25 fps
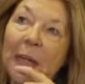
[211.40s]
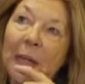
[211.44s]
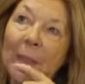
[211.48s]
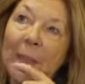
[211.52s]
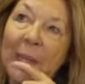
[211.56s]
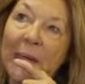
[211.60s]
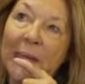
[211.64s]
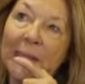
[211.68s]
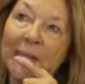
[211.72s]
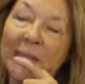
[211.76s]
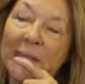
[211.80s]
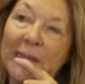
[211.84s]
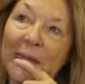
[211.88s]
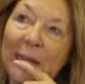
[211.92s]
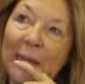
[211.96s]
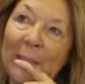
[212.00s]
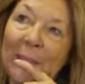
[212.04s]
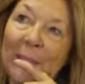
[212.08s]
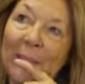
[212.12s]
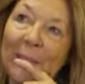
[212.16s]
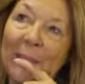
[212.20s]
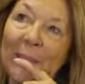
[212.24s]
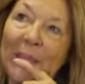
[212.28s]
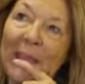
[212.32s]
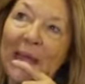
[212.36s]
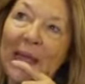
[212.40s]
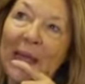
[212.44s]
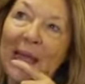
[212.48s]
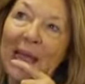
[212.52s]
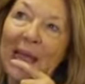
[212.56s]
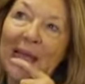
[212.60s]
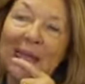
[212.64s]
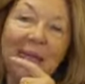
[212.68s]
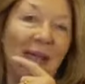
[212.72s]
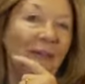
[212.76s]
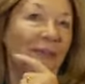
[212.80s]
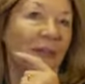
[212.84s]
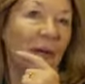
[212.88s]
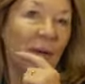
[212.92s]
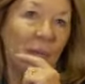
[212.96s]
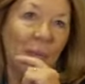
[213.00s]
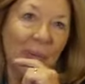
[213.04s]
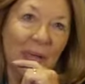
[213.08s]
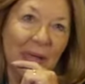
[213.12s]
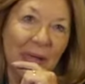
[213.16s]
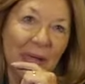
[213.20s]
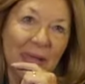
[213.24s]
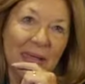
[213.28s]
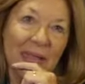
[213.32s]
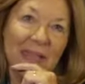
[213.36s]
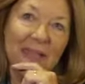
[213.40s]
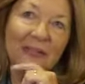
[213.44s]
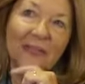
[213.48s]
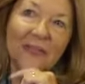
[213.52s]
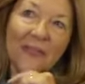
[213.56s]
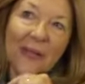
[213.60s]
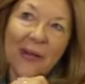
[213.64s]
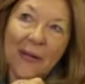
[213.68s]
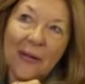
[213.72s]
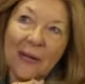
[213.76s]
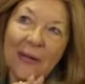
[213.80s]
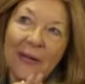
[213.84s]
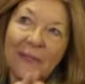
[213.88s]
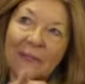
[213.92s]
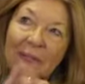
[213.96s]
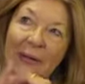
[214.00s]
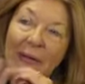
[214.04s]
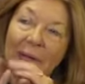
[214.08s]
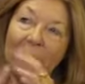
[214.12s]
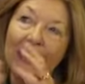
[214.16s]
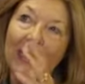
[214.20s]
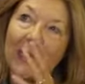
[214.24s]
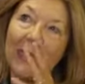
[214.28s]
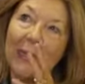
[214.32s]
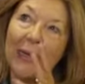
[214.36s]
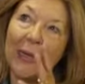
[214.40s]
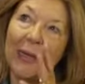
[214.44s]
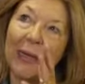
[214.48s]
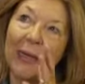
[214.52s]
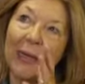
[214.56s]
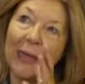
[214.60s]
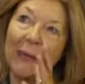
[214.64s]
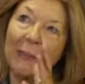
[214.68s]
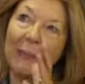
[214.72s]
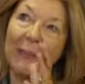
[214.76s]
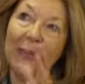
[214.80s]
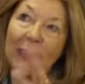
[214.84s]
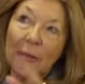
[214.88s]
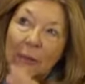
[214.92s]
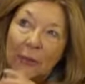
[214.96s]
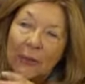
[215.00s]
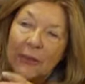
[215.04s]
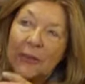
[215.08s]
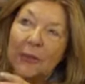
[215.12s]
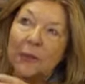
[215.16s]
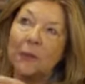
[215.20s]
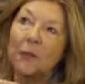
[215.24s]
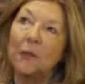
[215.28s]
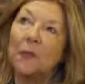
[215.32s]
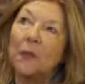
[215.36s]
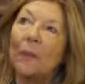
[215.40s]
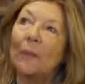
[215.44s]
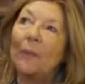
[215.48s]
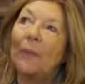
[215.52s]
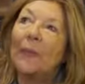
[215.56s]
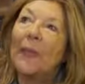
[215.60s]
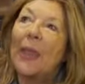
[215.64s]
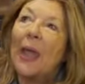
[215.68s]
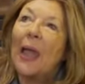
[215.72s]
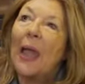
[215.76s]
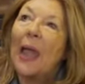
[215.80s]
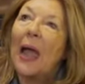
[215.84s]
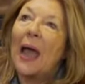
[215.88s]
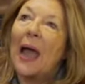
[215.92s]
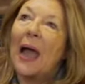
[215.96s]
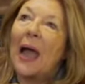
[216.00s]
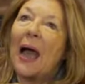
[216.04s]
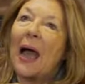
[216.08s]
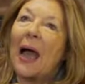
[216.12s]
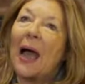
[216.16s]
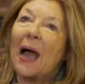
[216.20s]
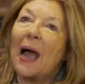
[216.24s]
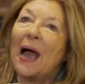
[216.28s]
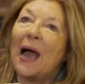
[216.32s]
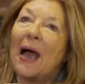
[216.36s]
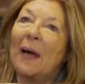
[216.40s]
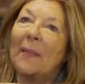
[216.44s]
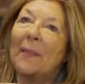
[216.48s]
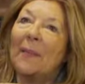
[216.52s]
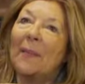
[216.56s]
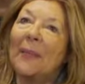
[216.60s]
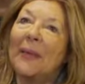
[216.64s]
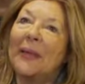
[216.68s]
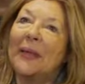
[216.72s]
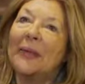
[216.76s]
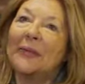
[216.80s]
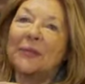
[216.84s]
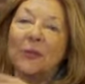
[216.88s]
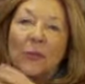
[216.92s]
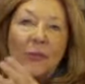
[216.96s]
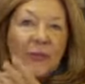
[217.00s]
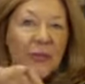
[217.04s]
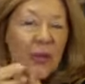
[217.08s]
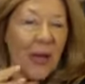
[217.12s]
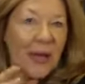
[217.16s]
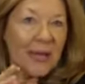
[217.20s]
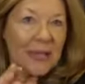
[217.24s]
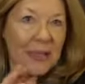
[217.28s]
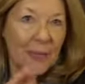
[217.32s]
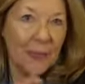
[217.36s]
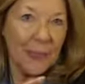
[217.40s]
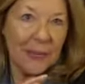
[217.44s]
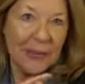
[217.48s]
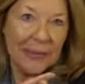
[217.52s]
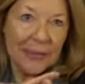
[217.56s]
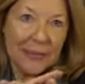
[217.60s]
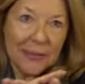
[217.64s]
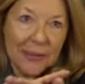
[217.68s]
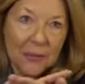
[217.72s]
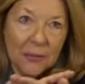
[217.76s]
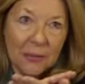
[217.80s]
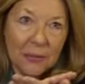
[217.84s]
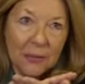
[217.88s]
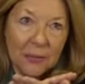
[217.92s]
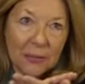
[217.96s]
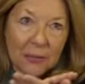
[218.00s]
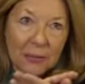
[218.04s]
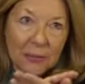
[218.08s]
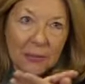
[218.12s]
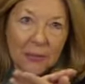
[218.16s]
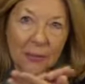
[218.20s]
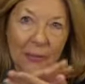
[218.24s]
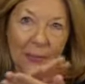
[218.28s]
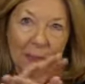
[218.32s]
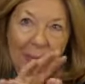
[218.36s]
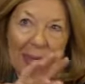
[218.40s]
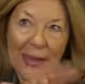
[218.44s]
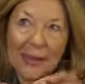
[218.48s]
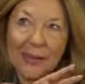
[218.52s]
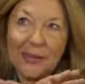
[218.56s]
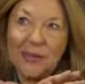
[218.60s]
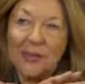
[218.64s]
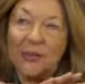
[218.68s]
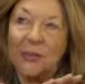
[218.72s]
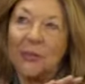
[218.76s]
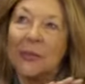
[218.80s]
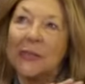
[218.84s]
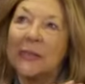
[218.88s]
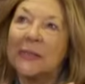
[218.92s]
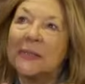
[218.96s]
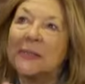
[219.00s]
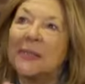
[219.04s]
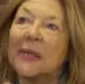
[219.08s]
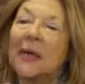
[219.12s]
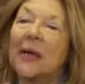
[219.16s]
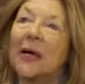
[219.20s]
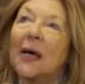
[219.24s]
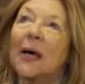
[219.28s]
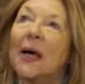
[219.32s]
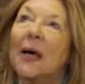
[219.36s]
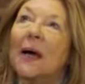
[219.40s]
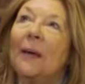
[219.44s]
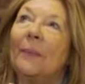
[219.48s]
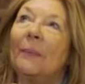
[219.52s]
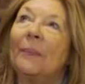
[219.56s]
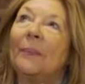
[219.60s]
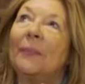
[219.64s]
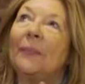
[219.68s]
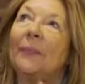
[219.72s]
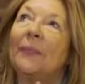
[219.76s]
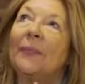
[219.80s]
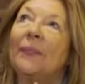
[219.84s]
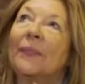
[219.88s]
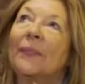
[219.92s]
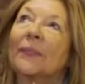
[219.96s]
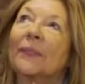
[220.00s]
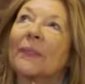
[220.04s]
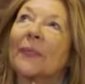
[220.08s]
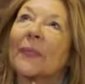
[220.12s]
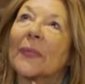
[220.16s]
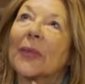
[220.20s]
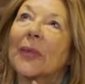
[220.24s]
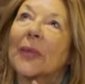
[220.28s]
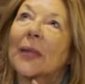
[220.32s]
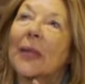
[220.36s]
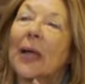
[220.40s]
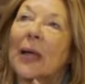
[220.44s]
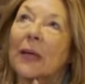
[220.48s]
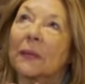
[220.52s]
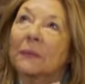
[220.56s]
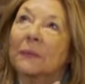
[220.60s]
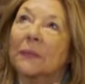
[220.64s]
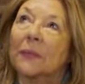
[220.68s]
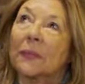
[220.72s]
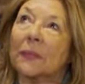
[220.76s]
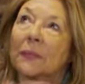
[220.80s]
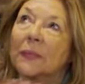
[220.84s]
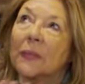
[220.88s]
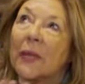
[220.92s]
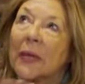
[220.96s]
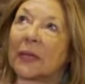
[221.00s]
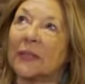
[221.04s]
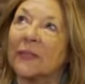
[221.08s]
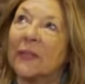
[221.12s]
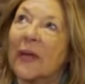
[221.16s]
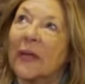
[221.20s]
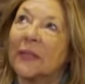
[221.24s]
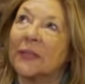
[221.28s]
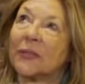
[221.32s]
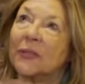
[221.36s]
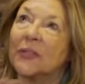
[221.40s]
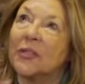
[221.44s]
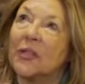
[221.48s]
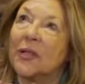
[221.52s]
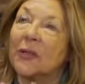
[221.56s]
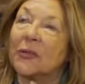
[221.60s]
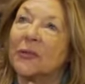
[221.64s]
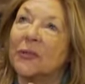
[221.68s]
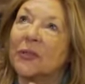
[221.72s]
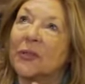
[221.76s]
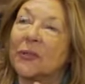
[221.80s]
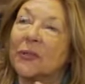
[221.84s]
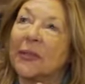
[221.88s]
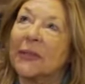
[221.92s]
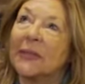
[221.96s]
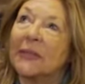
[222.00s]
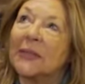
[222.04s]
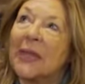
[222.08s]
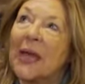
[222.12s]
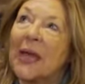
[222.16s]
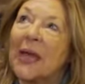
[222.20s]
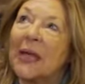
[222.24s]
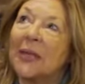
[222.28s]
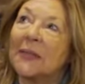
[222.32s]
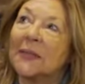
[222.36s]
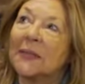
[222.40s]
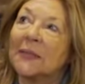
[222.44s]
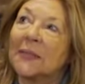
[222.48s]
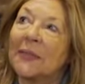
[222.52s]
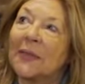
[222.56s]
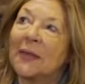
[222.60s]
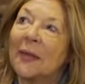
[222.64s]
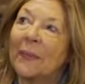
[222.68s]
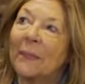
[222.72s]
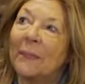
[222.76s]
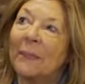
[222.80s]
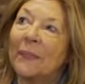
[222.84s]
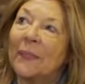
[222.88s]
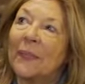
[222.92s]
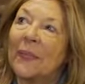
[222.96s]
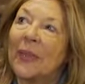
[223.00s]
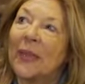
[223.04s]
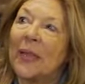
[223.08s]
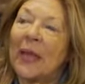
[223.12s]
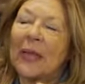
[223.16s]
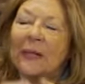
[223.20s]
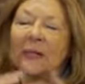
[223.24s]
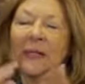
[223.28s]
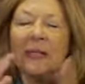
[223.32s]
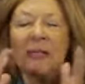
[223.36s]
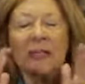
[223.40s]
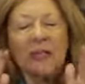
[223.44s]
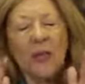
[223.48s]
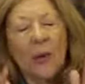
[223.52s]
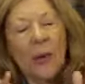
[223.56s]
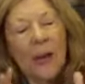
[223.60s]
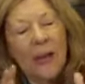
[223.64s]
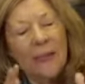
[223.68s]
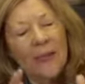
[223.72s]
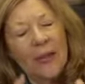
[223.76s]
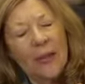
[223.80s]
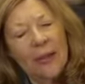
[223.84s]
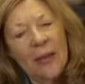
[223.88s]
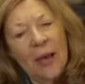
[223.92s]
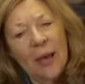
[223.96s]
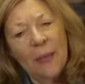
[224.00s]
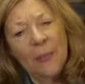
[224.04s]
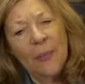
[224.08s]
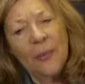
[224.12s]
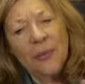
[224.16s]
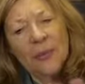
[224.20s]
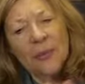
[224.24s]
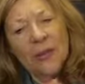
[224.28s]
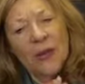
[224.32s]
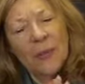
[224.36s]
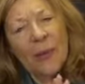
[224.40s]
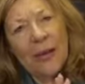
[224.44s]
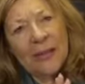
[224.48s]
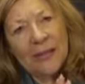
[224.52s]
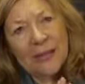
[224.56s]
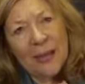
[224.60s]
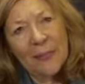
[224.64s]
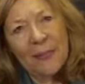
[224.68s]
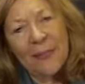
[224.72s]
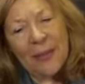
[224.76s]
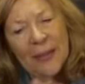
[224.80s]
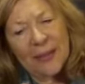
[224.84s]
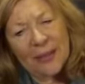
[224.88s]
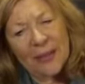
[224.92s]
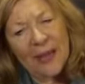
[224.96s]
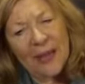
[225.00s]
But I love her work. It's very, very lyrical. It also has a political back to it, kind of undertone to it. And it's quite, her books are quite epic.